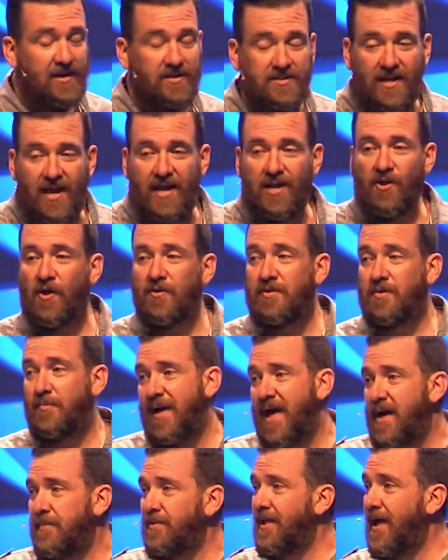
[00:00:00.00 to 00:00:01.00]
site called the
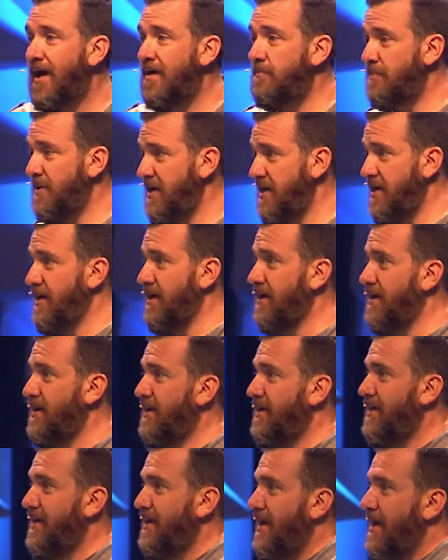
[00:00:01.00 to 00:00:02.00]
Babylon Bee.
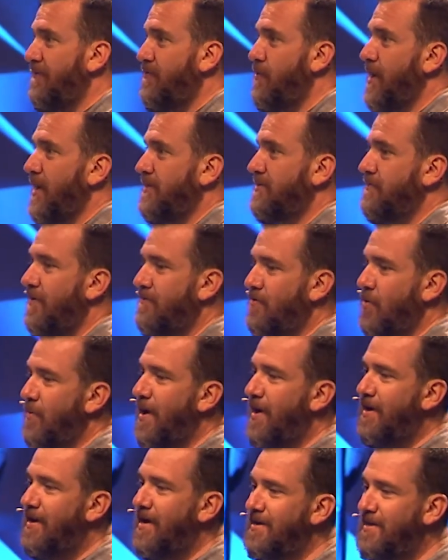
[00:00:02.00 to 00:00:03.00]
If you guys have ever
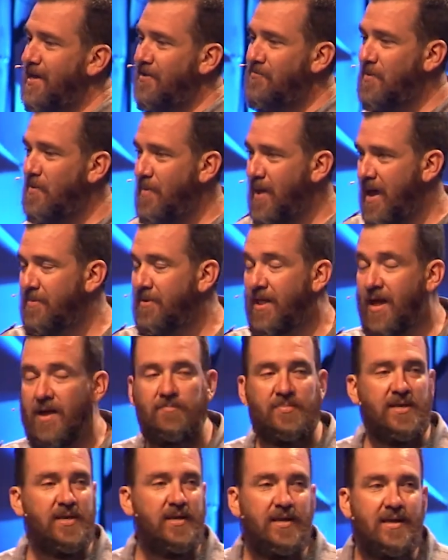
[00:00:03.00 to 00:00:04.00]
read anything from the Babylon
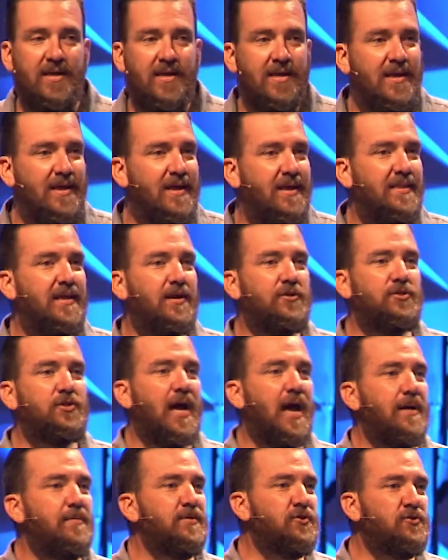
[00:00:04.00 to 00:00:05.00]
Bee, their
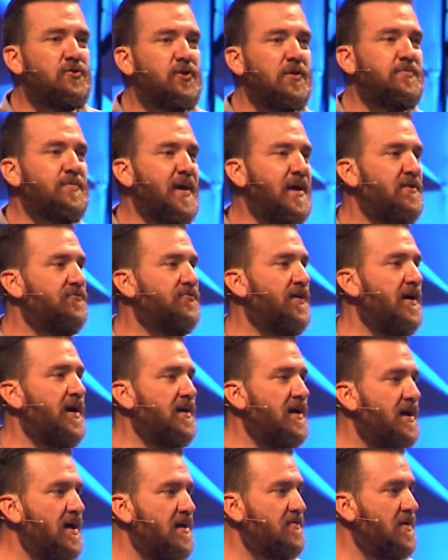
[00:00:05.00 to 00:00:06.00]
job is to just make fun
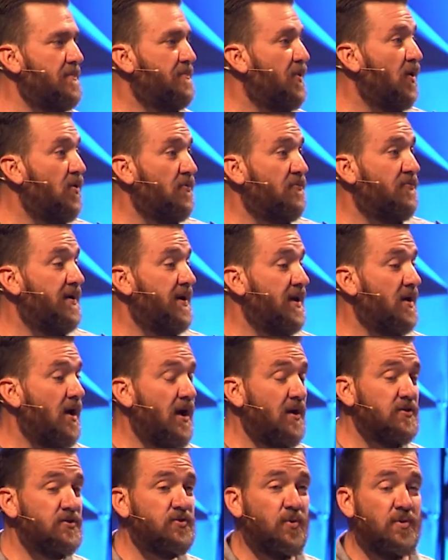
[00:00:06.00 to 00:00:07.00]
of and poke fun at
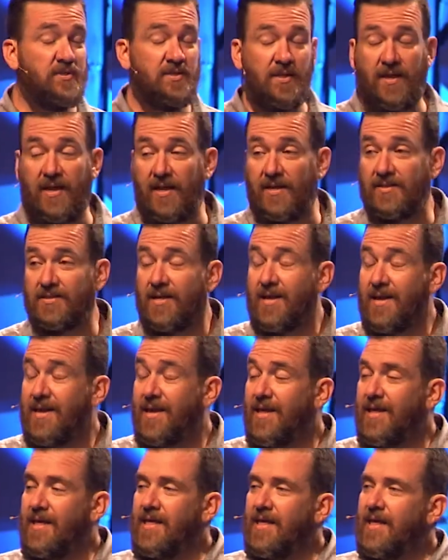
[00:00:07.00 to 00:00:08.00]
all sorts of things.
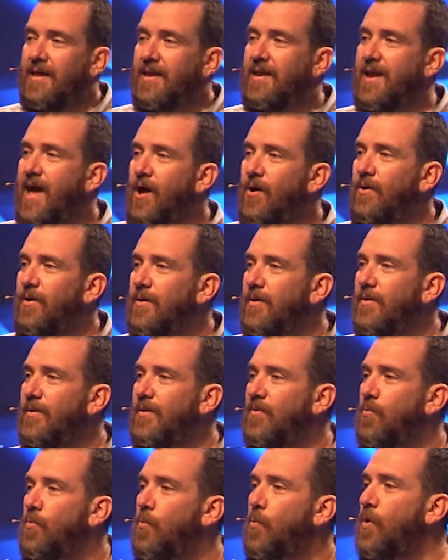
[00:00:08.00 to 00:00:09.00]
Now,
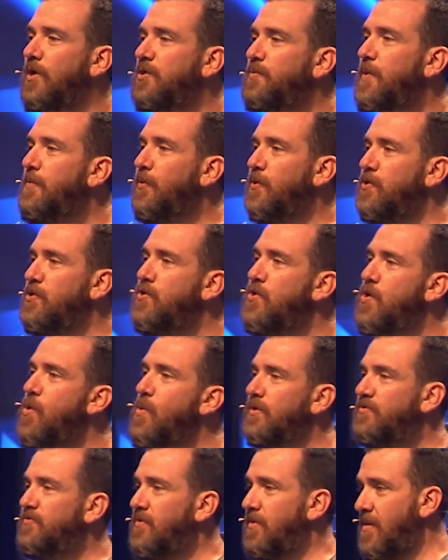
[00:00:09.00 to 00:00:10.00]
once people knew it
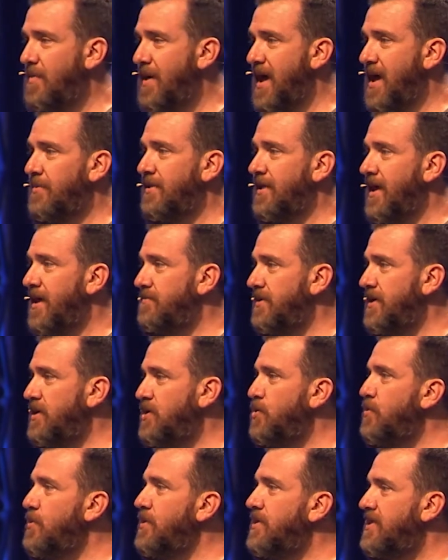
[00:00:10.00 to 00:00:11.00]
was from the Babylon Bee,
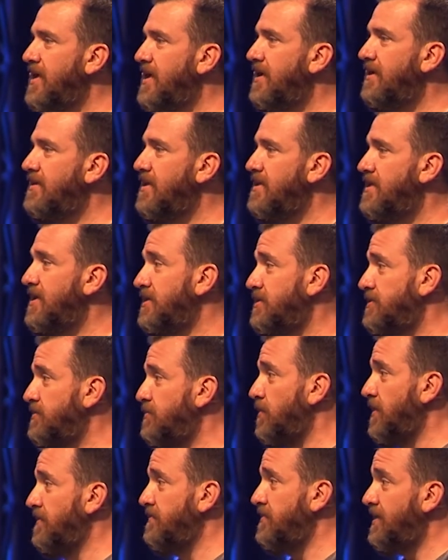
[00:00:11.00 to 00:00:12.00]
you would think that this
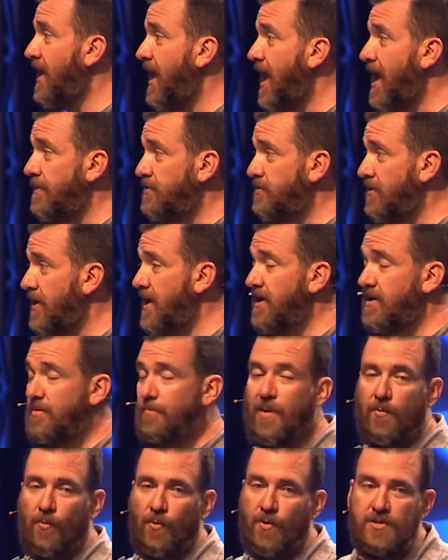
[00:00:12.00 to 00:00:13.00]
would have stopped, right?
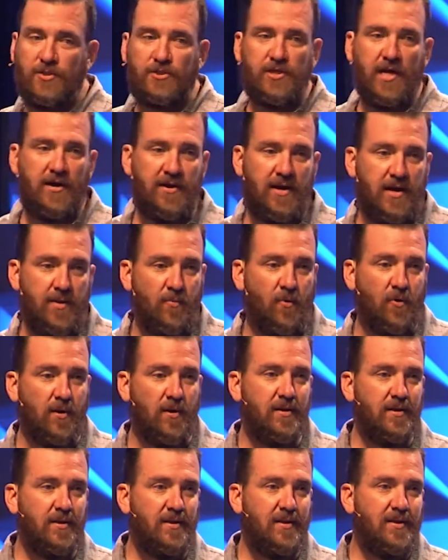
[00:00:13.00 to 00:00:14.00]
People wouldn't share it anymore.
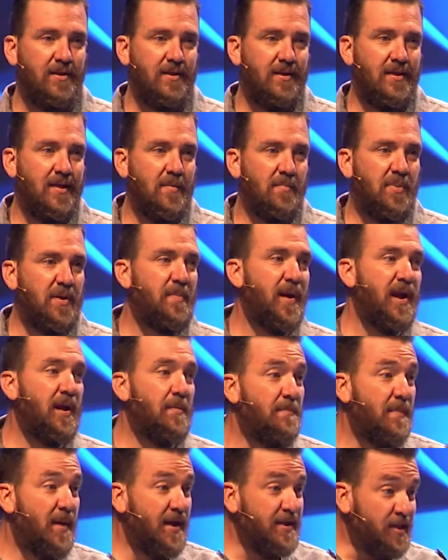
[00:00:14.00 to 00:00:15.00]
But about a
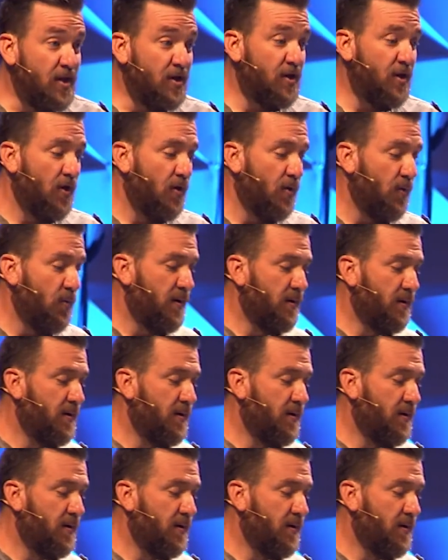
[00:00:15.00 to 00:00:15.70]
month ago,